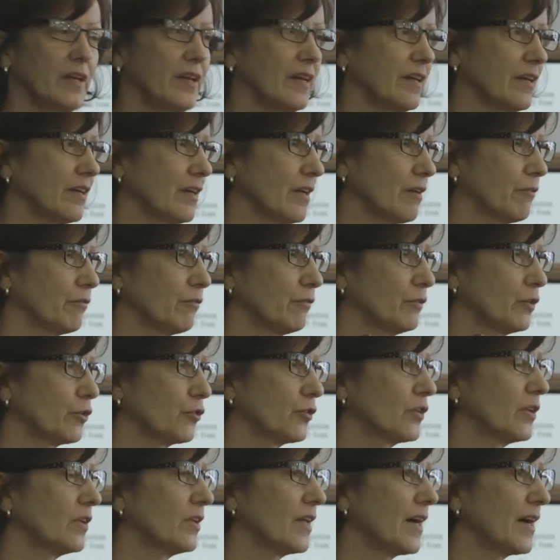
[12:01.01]
meeting, and I've
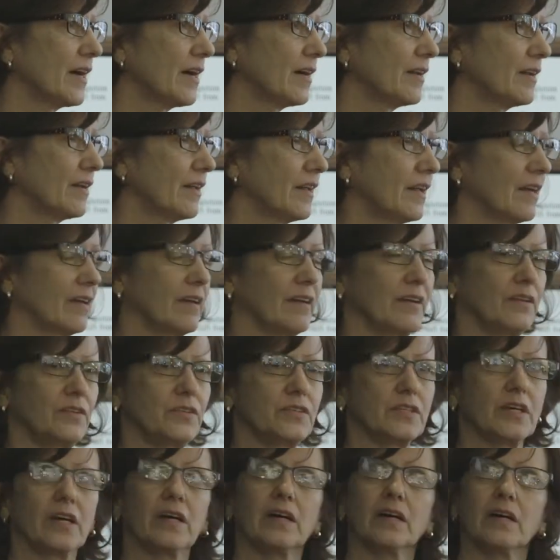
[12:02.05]
learned a lot,
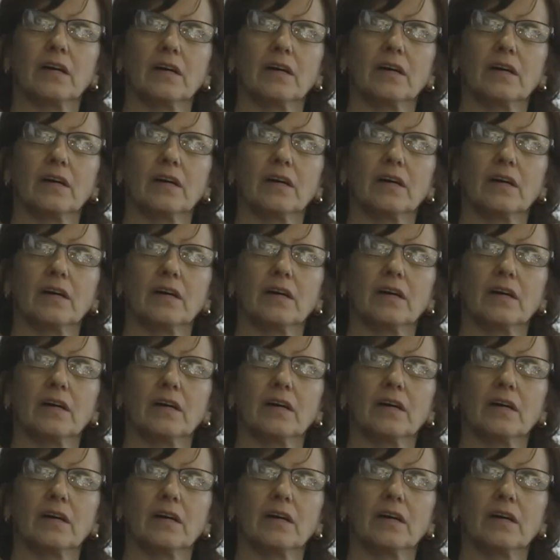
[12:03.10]
and